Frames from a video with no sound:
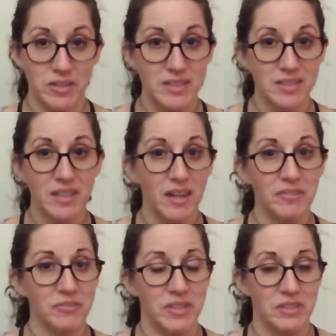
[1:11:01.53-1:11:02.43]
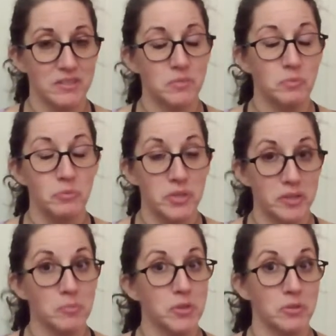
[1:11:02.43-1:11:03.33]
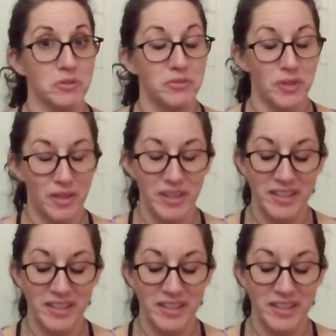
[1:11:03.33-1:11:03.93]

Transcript: stuff, and it's really beautiful.